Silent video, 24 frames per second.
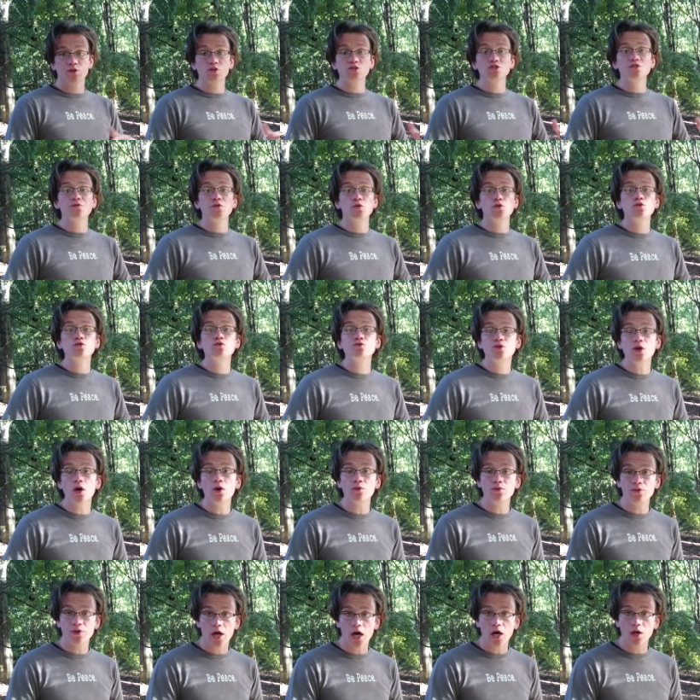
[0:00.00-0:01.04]
those of you who
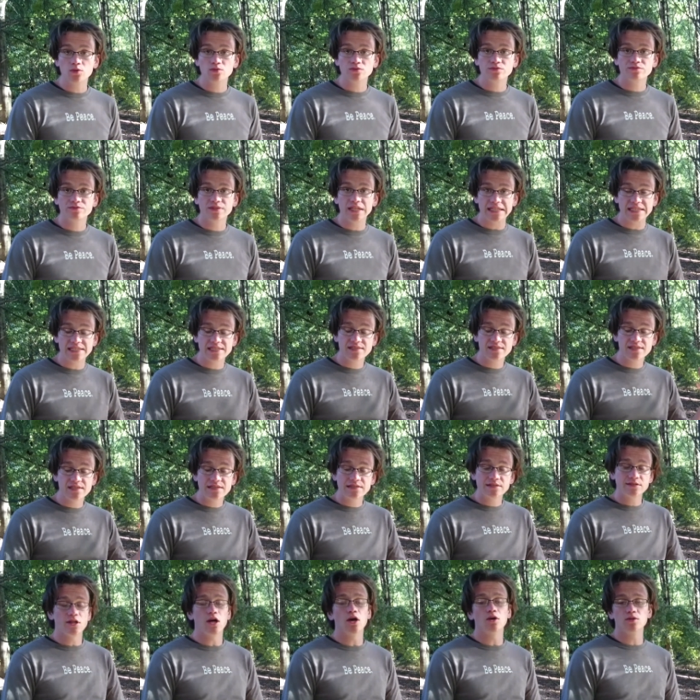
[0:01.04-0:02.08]
don't know, this
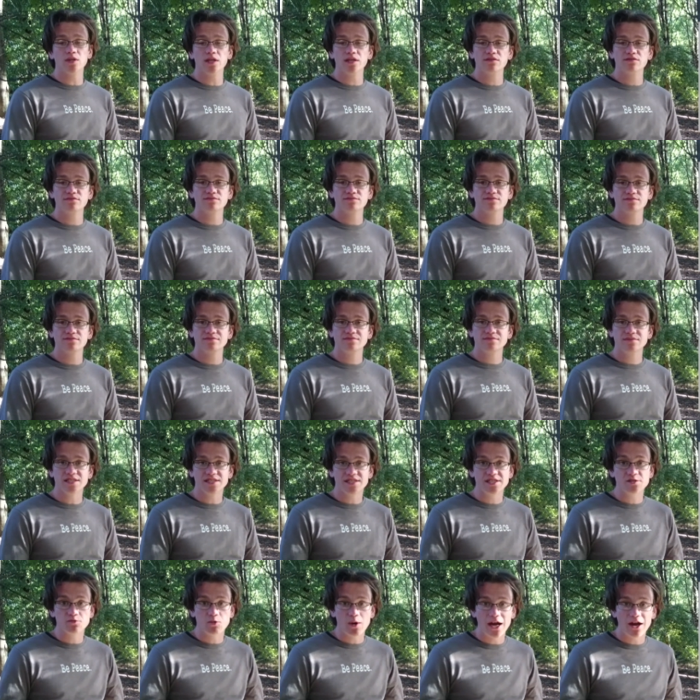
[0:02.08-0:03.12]
is Lola.
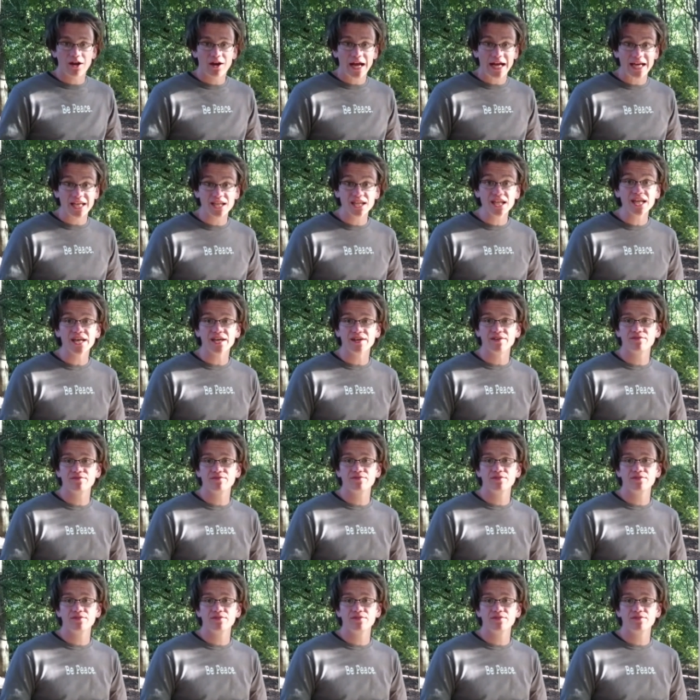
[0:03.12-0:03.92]
This is where I live.